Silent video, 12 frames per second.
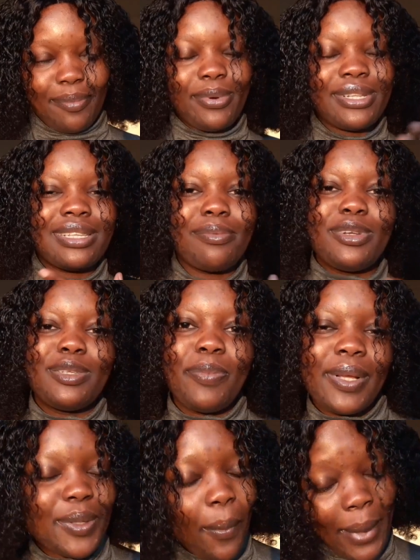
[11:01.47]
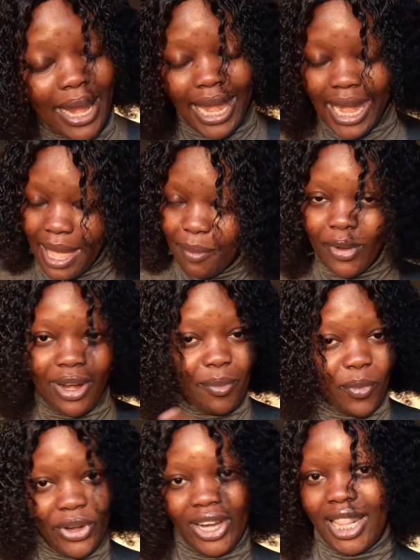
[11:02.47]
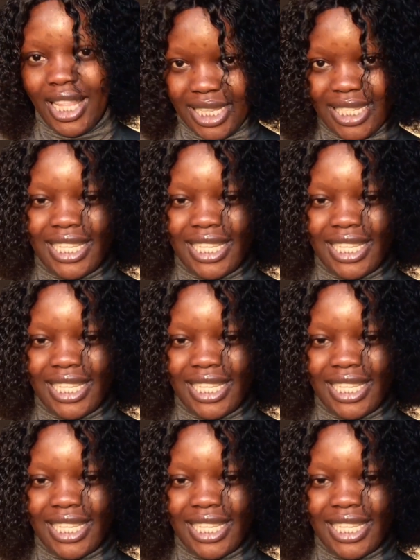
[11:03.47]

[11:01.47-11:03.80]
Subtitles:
Put some respect on my name when I'm wearing this.